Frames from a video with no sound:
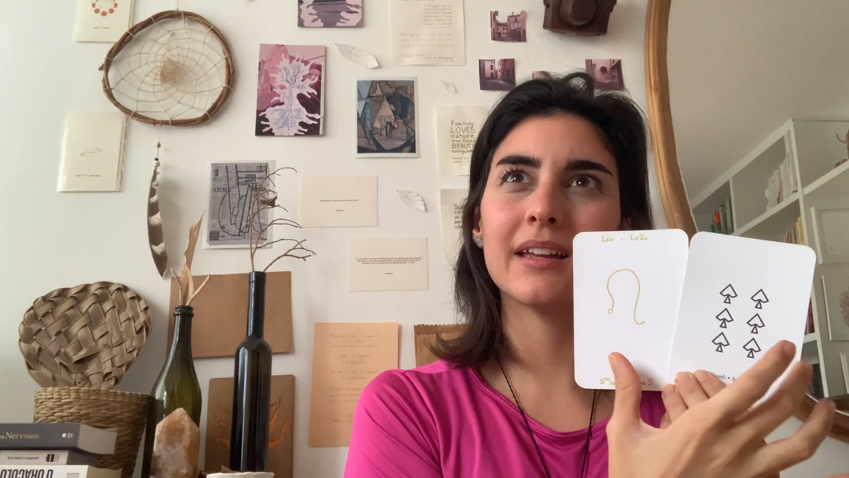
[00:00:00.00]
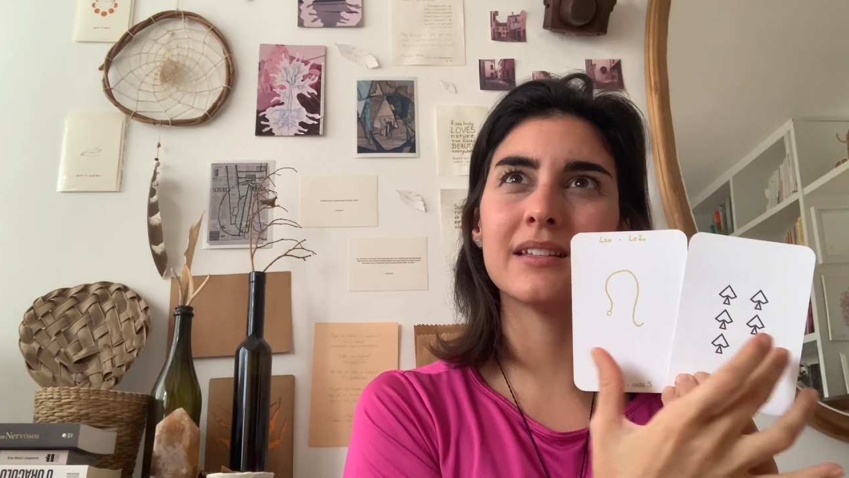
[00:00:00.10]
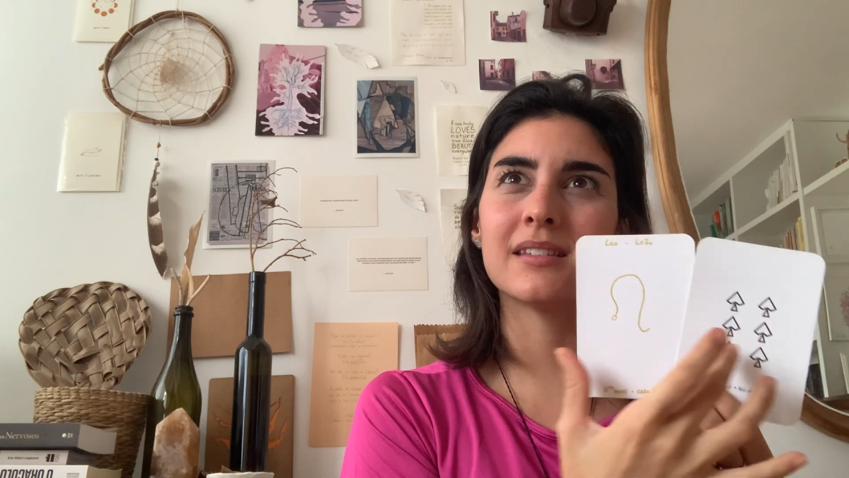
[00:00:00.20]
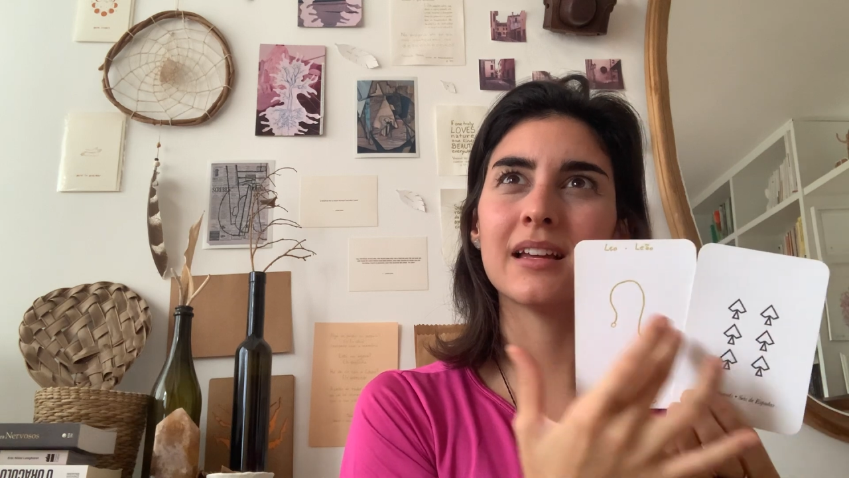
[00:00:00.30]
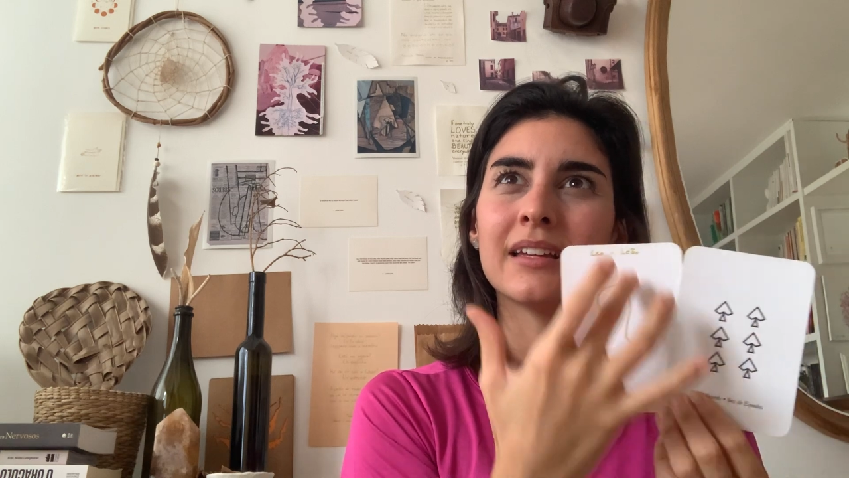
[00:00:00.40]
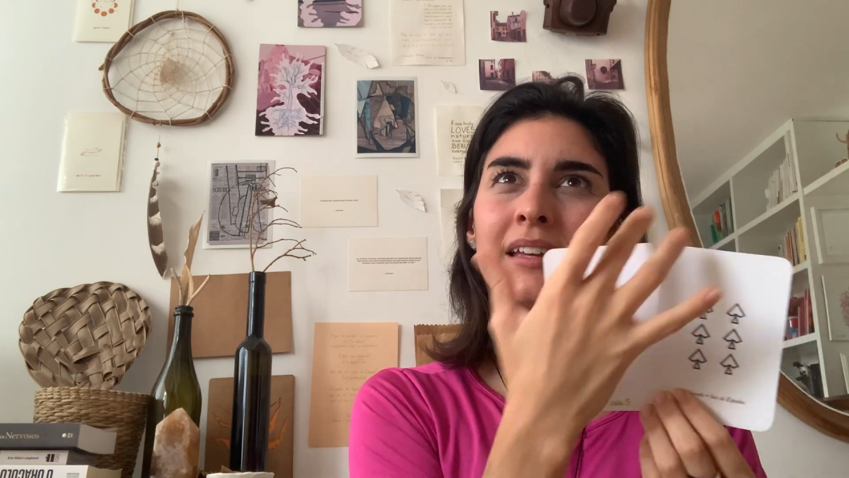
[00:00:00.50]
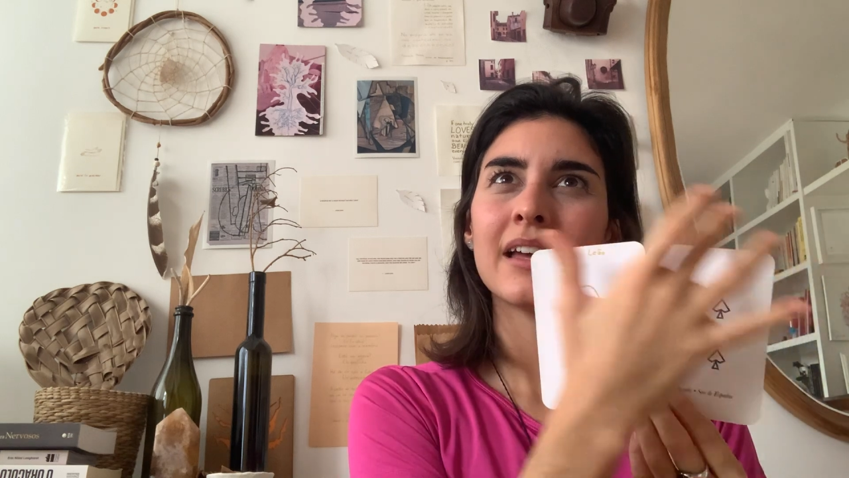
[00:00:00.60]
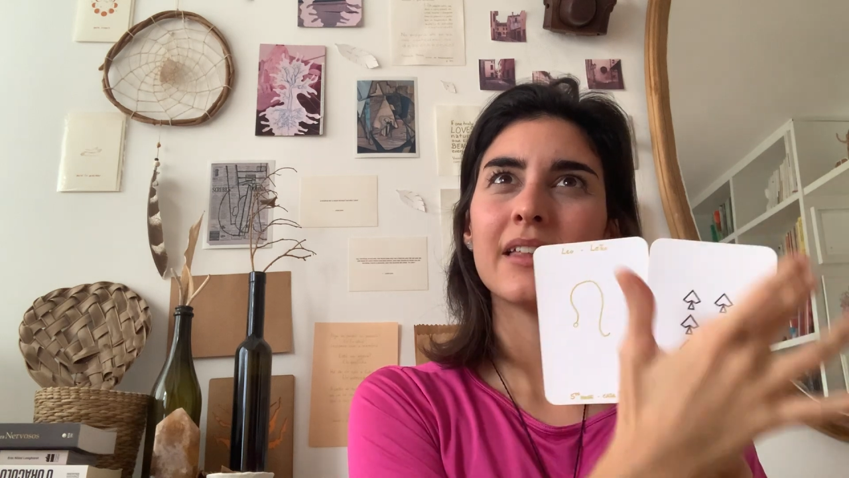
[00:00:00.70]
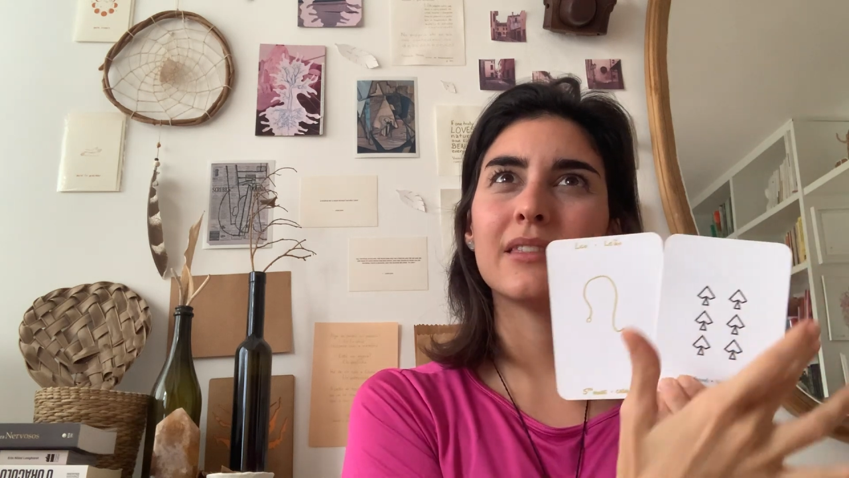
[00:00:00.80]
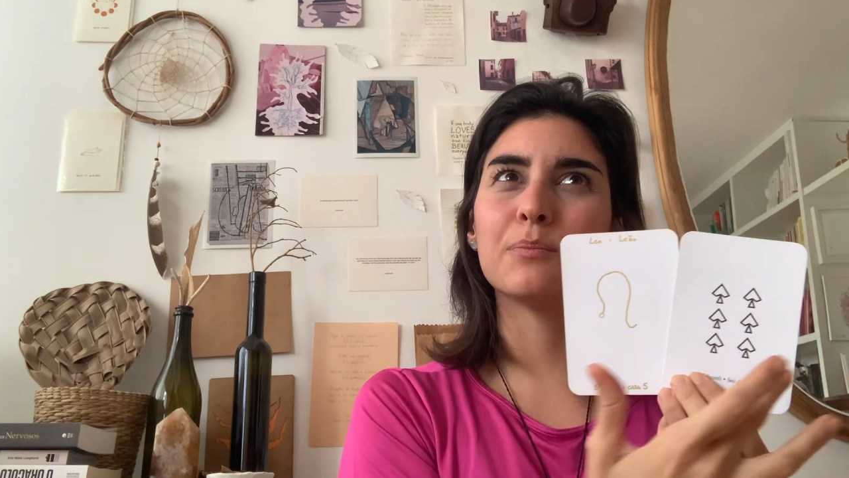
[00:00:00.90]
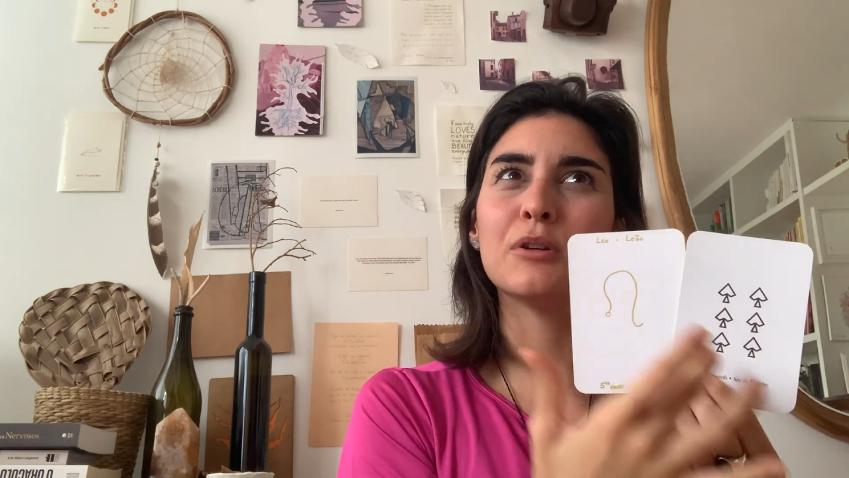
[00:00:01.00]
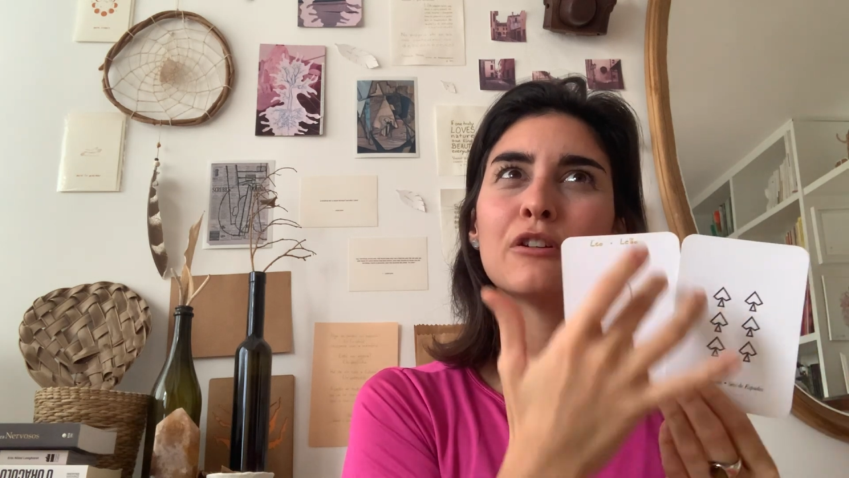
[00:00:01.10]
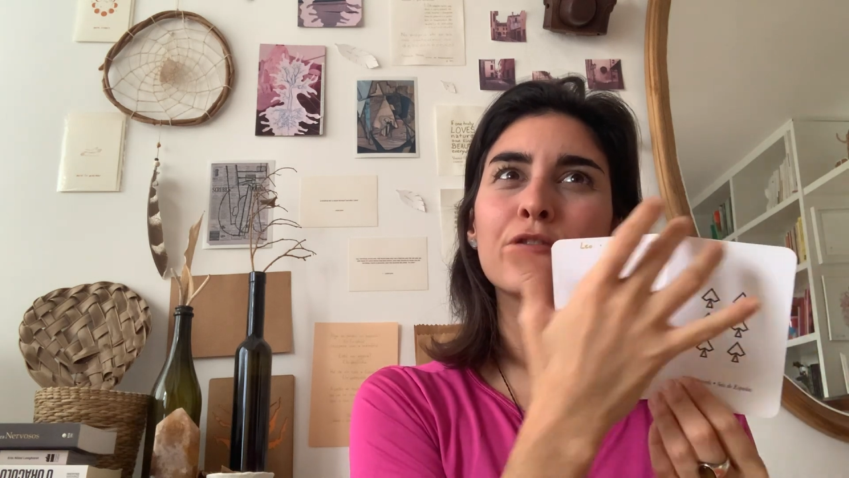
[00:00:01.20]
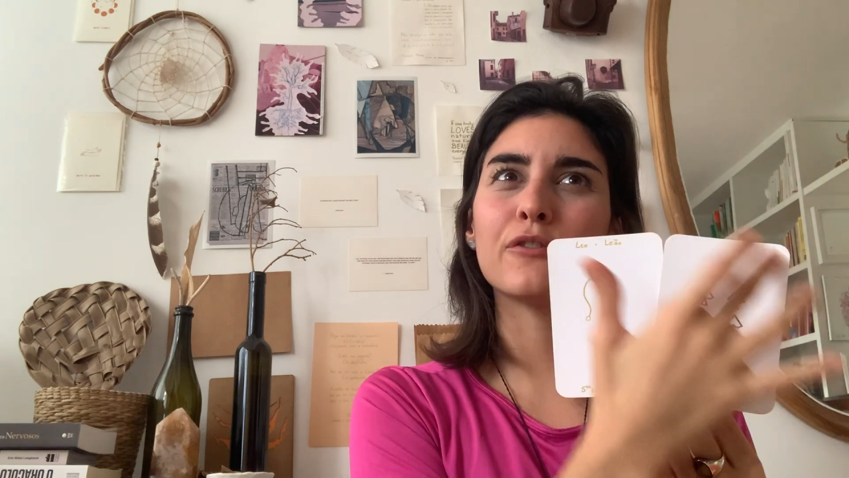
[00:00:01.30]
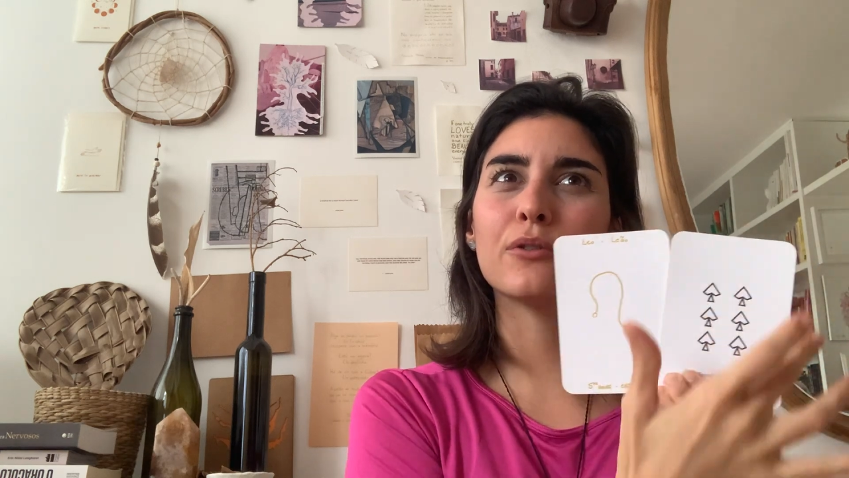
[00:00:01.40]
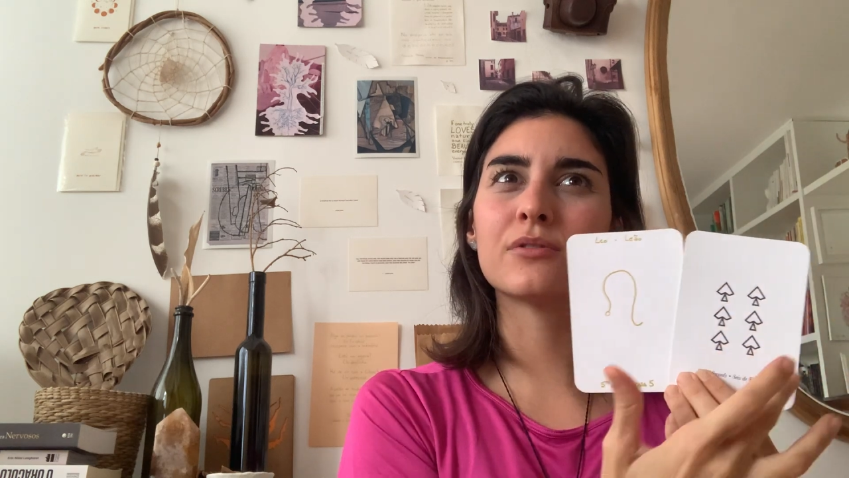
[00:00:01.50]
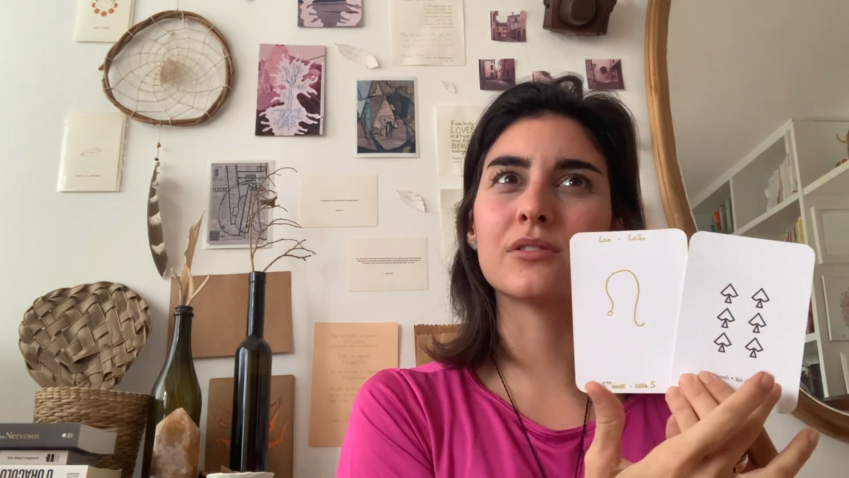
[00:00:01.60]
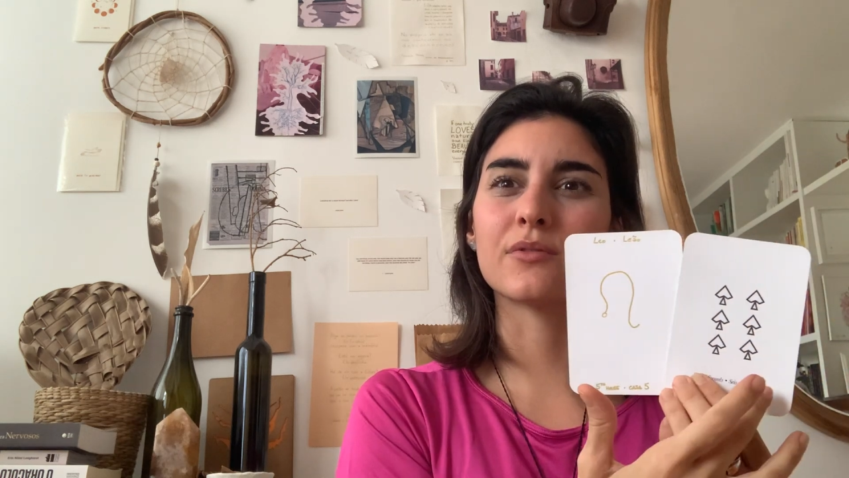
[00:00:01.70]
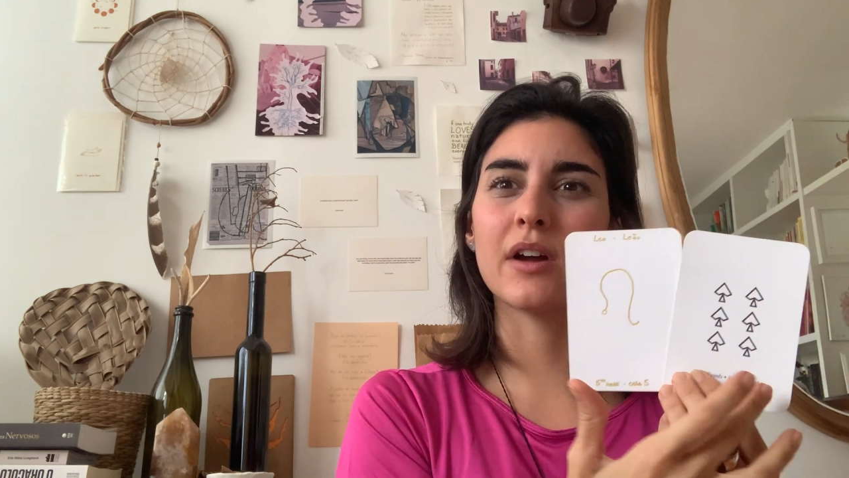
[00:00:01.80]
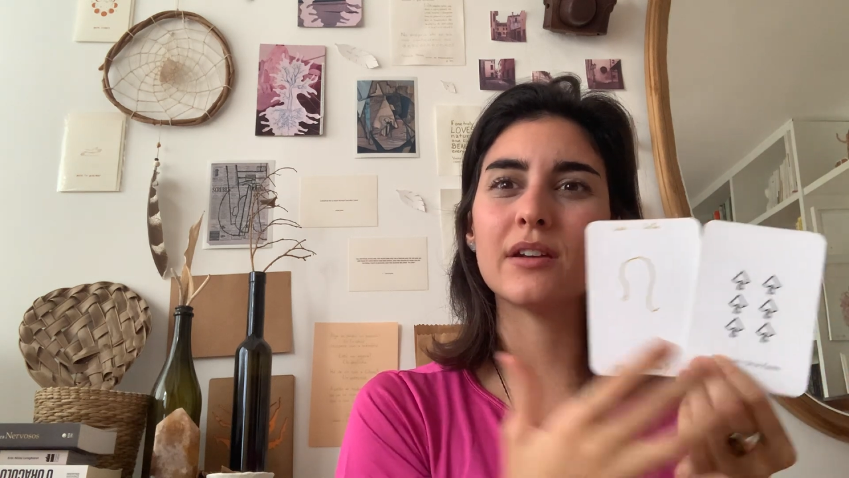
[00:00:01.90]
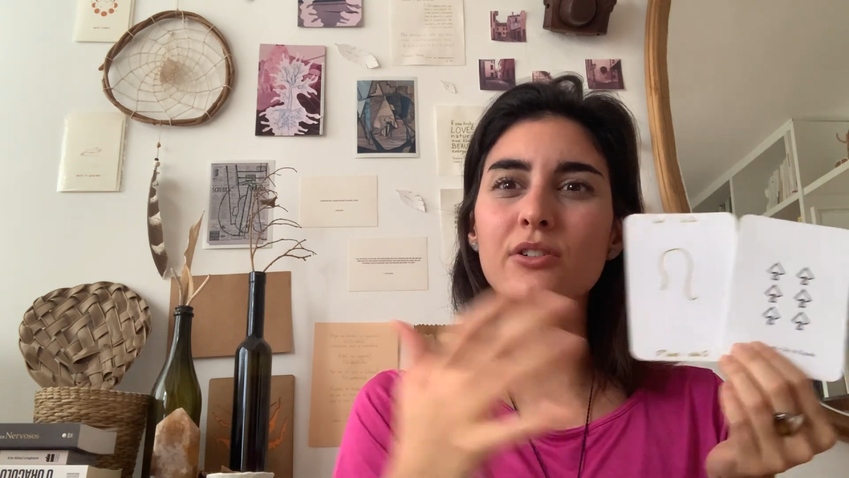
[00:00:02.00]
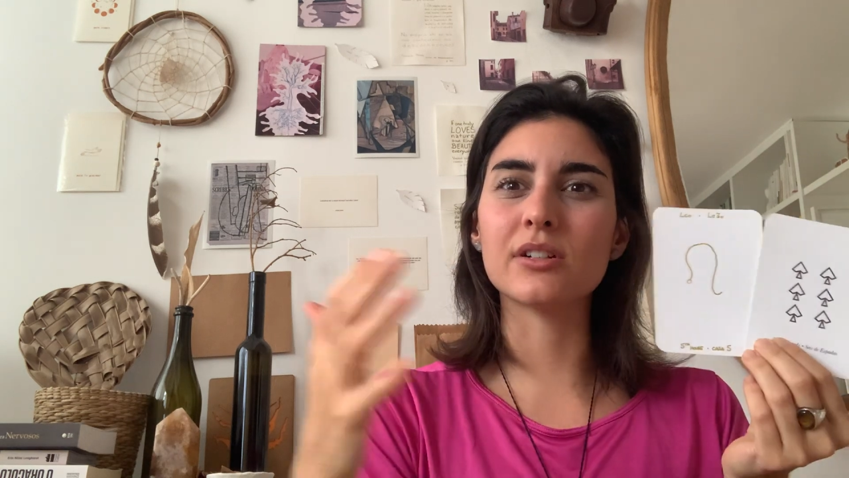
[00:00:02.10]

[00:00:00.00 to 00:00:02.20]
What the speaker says: It's like the beautiful surrender.